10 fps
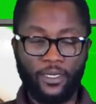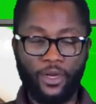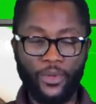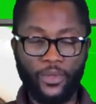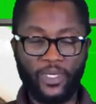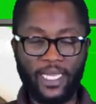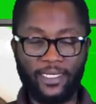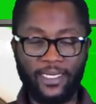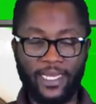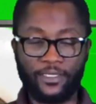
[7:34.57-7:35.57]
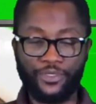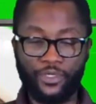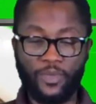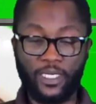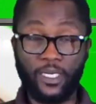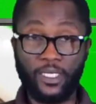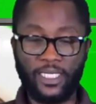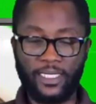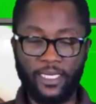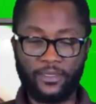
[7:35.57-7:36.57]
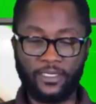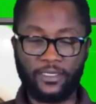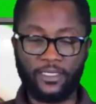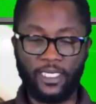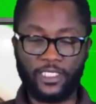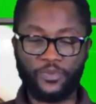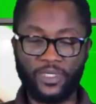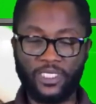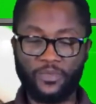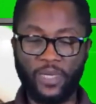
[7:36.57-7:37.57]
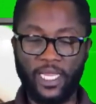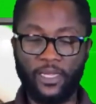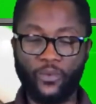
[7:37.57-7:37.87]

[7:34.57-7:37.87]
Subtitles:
Oro, regarded as a Yoruba god, announces its presence by a